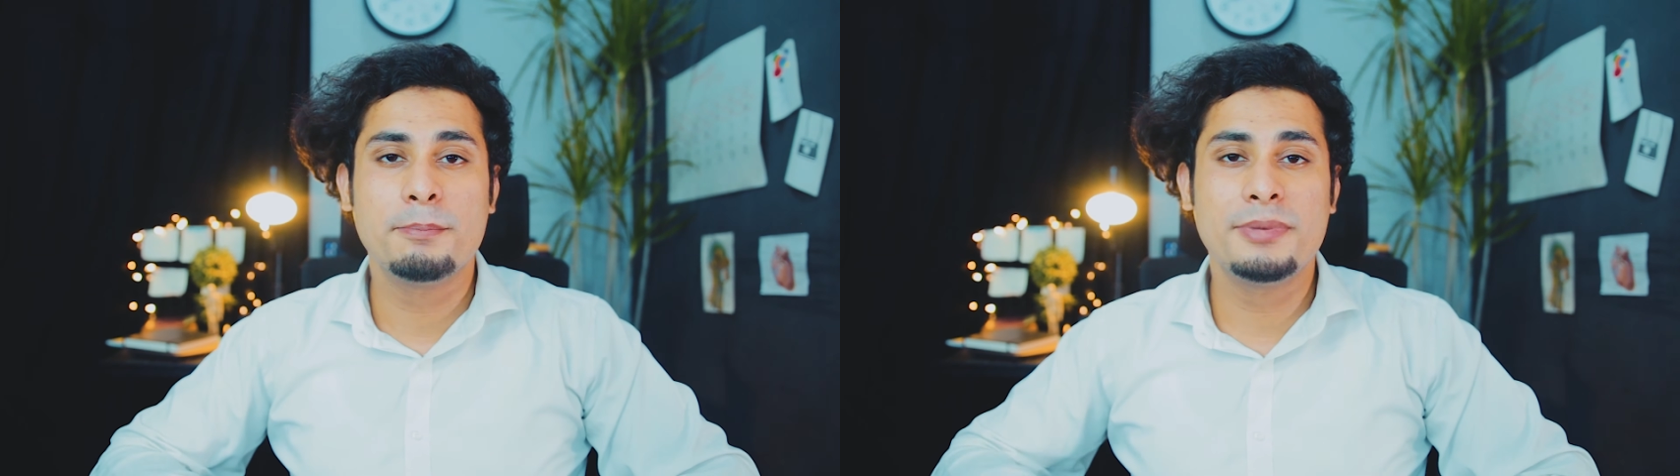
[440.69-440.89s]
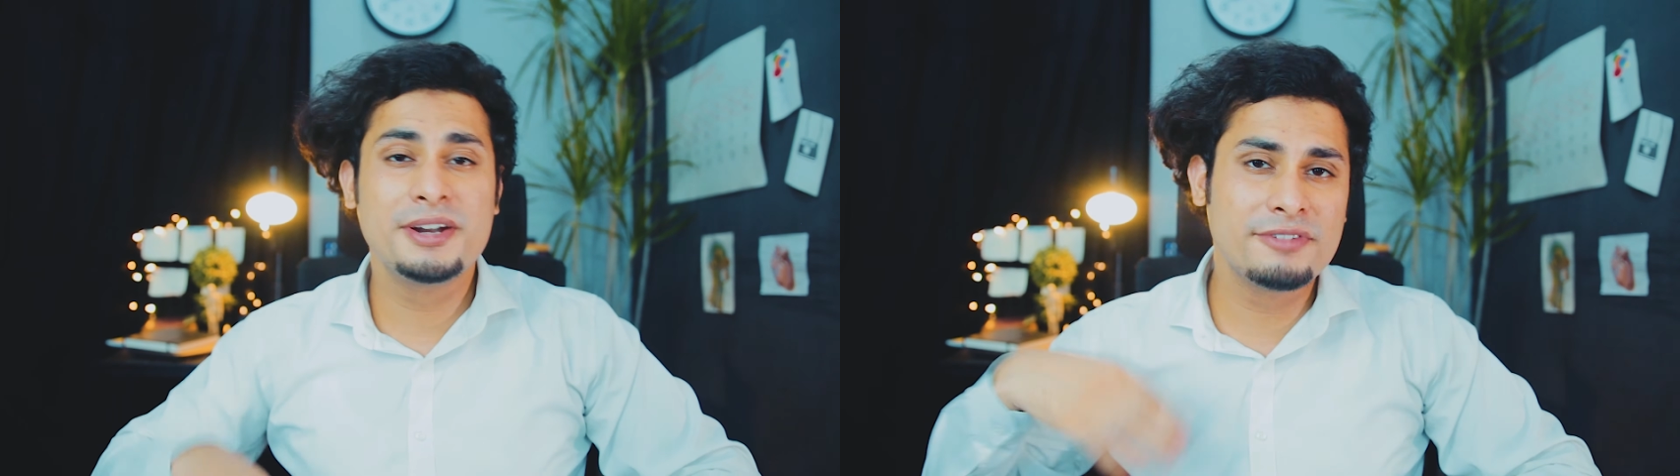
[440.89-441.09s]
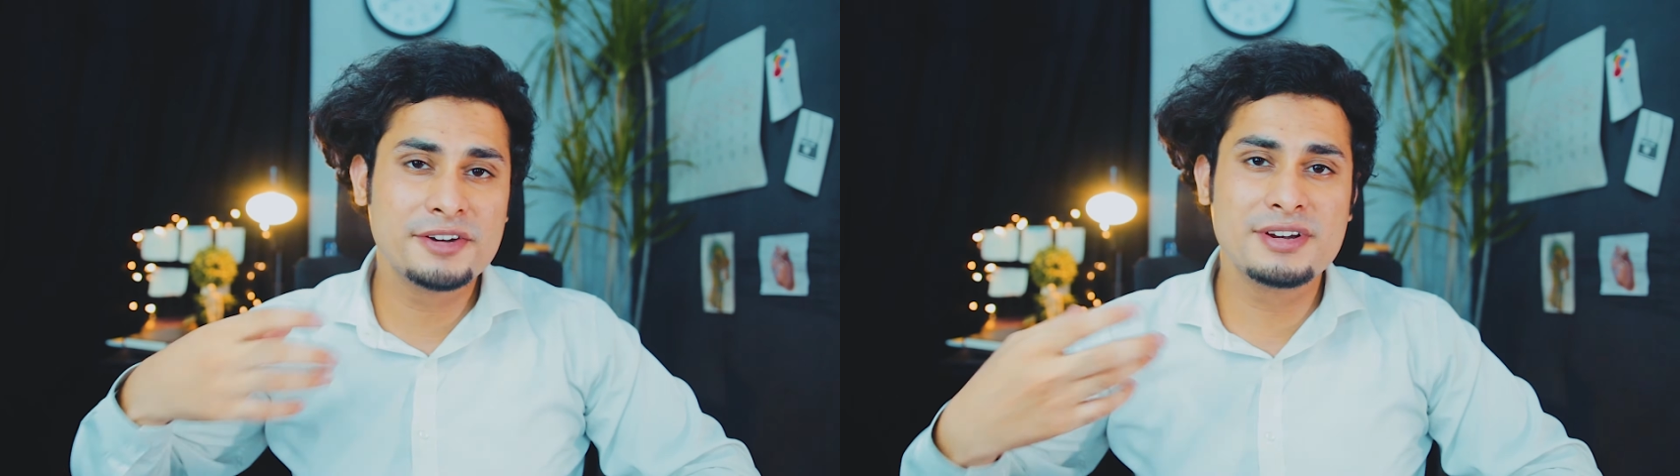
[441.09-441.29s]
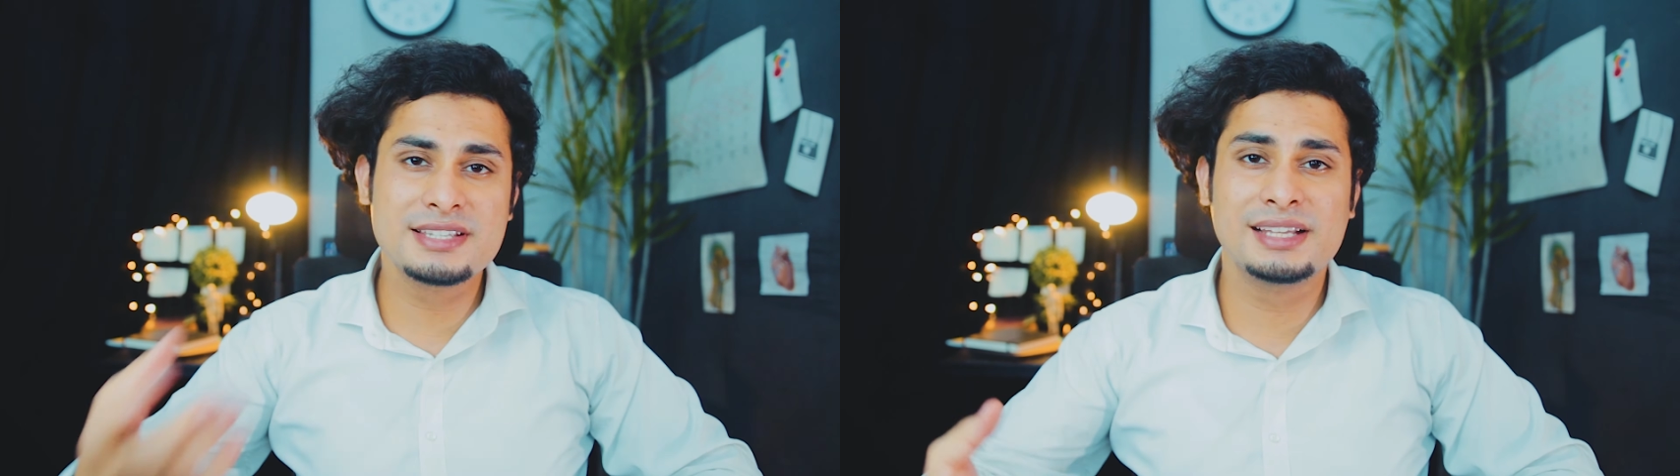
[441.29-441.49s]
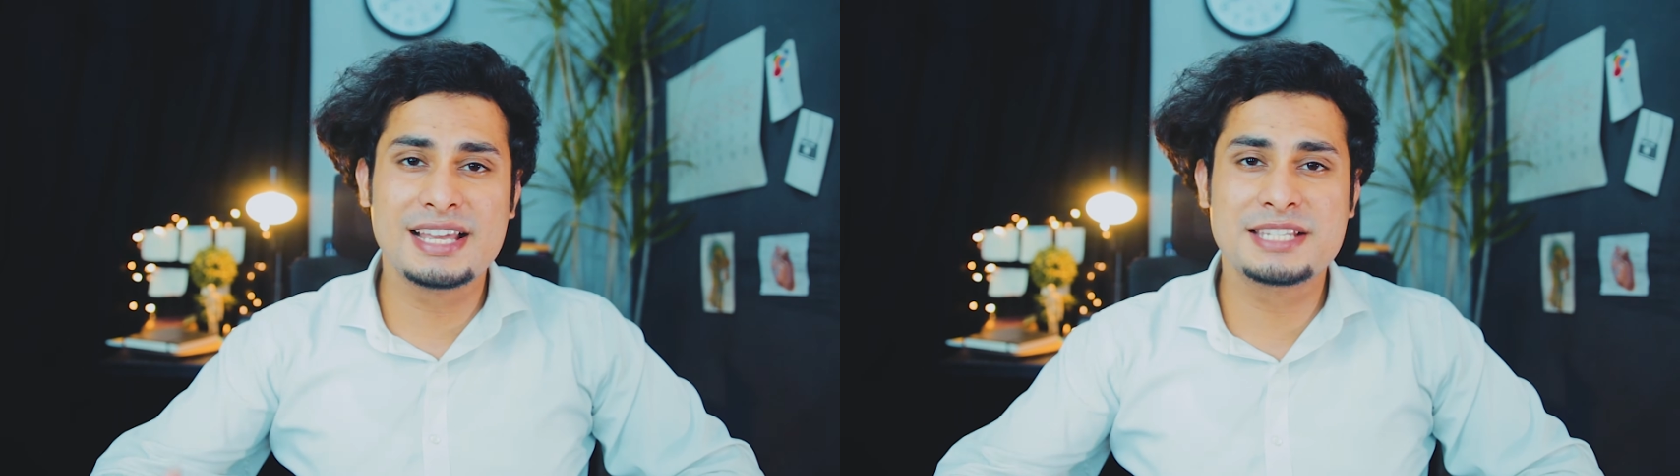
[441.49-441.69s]
but what
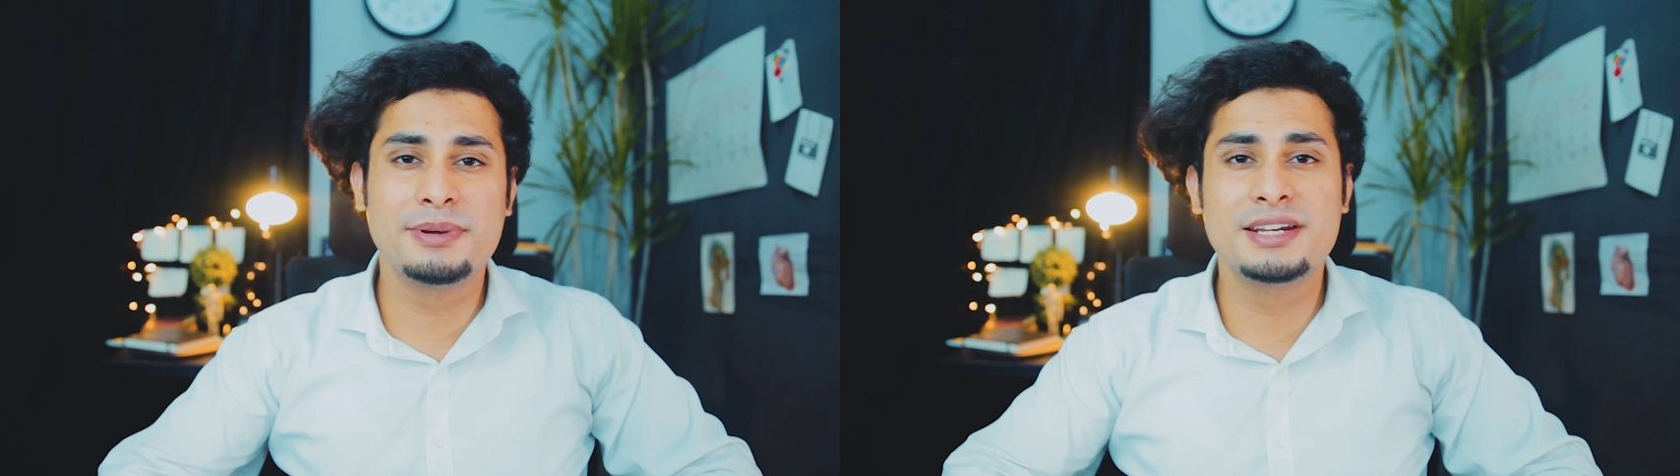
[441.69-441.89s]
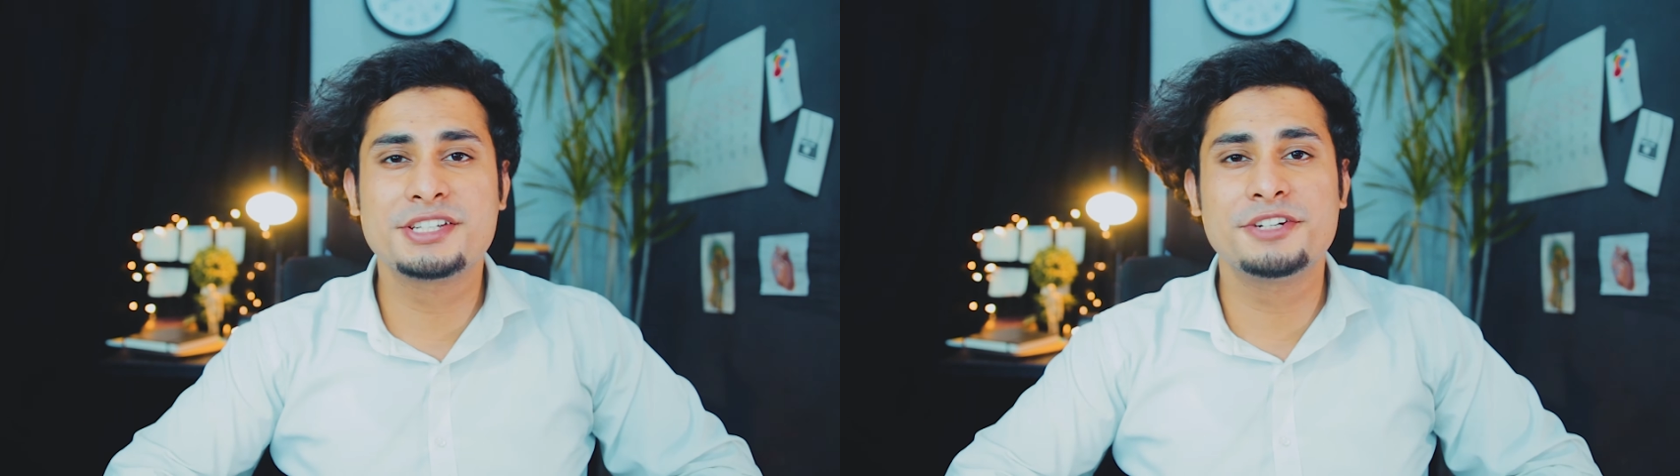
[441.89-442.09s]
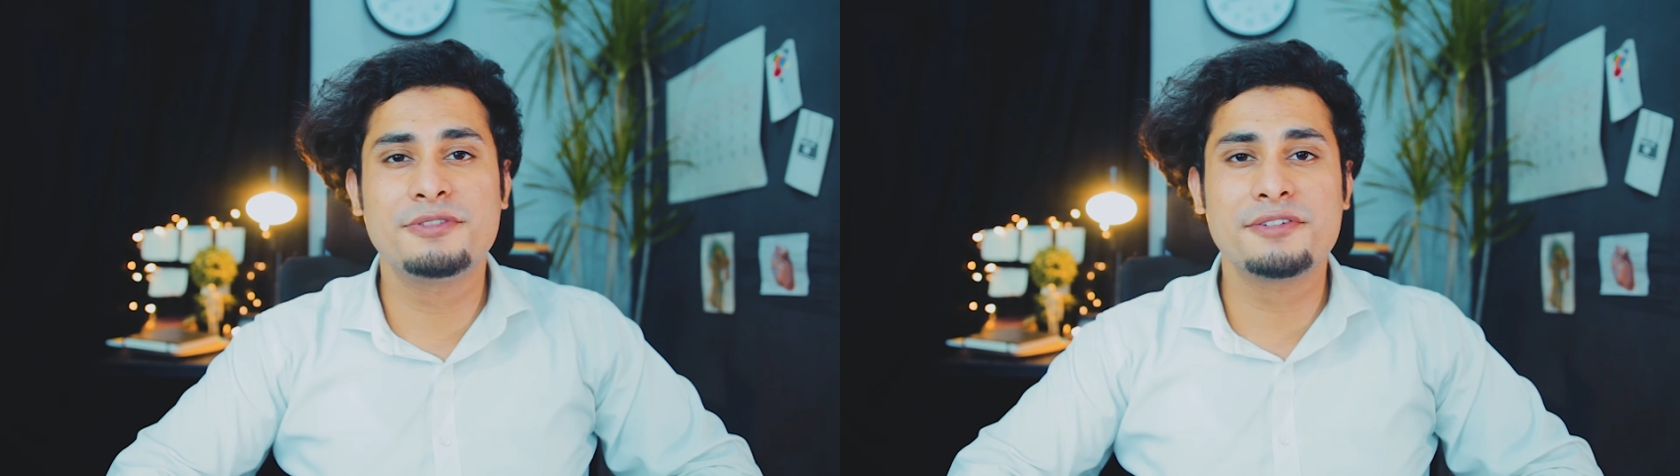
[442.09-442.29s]
was the aspiration,